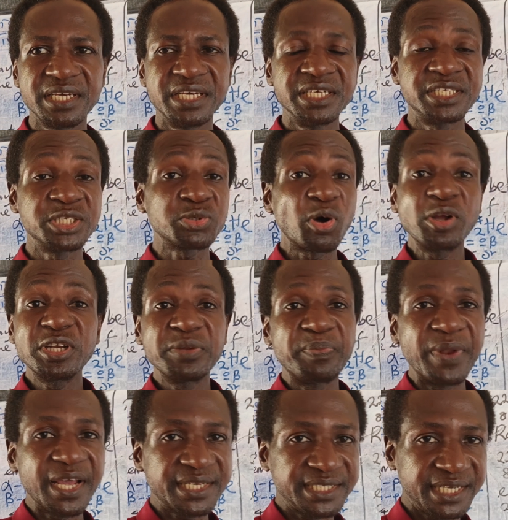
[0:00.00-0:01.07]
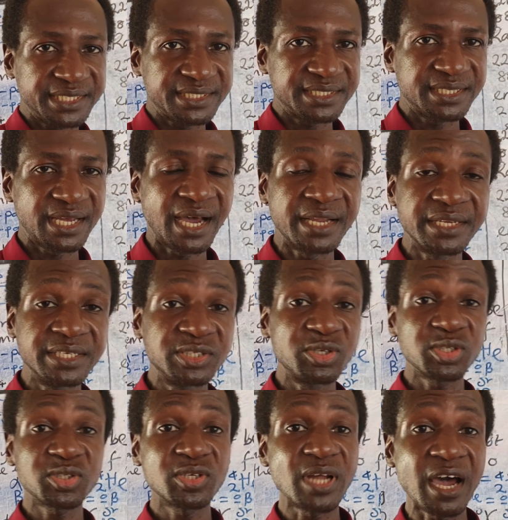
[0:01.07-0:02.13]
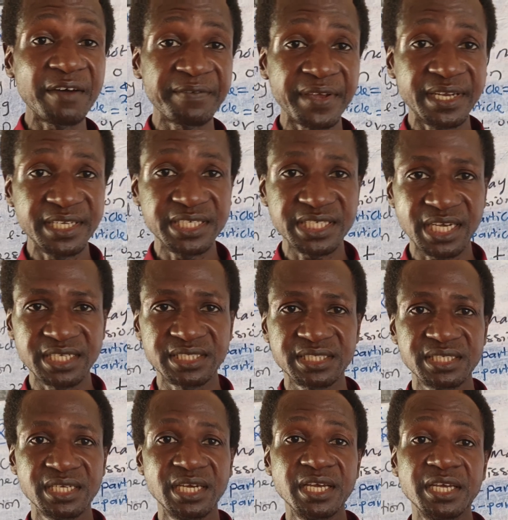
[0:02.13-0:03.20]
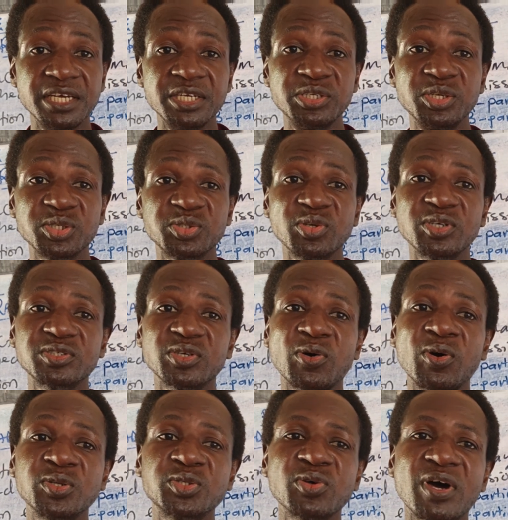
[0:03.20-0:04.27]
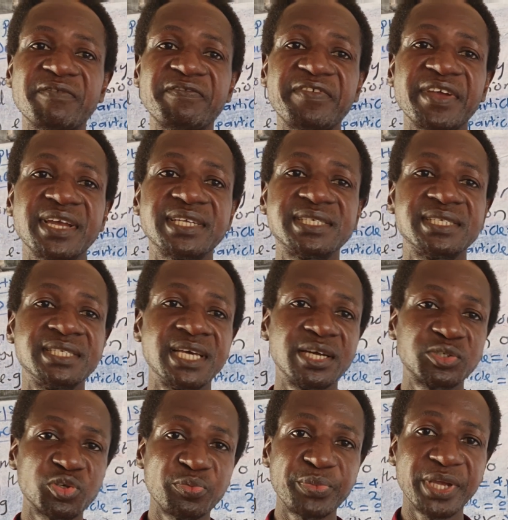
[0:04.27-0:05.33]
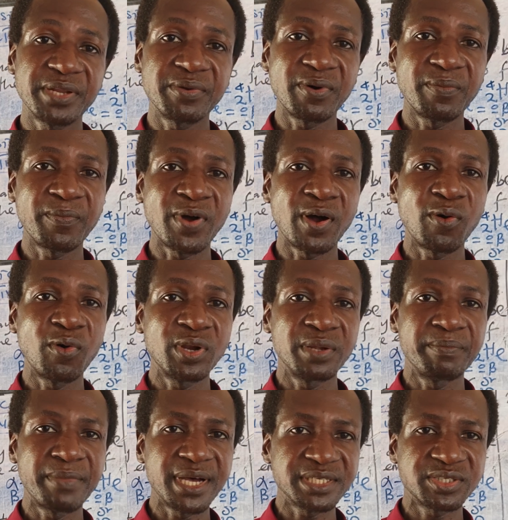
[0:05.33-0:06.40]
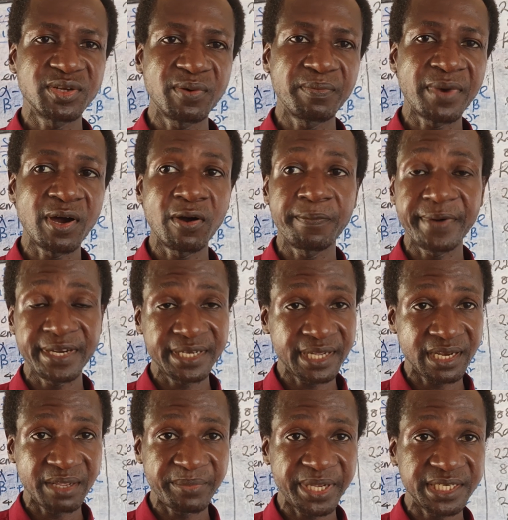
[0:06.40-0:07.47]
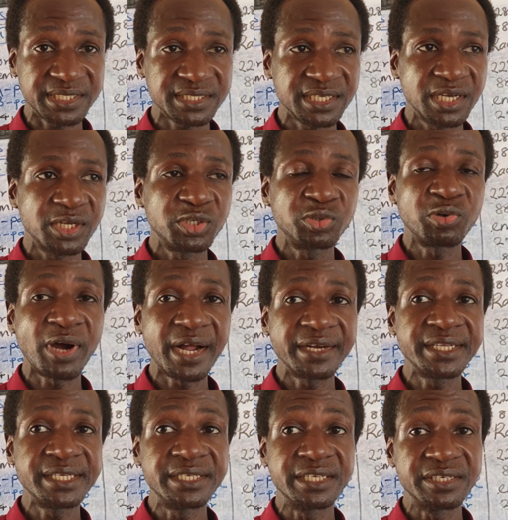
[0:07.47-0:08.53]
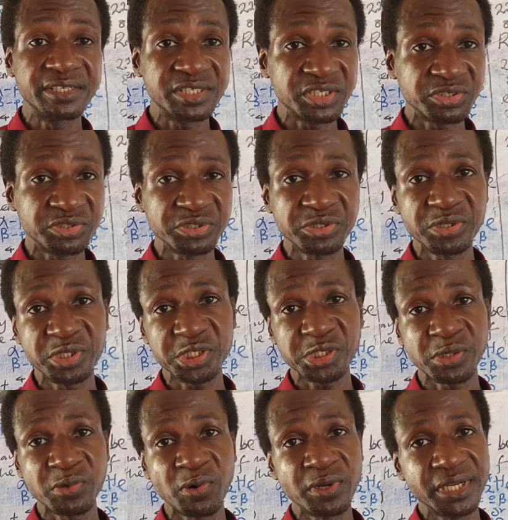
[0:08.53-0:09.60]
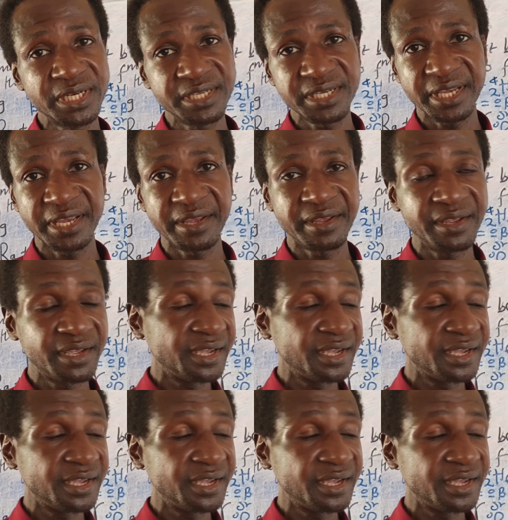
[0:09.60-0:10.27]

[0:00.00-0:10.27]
It is undeflected and it doesn't have any charge. It does not also affect the atomic number or the mass number of an element during the disintegration or the decay.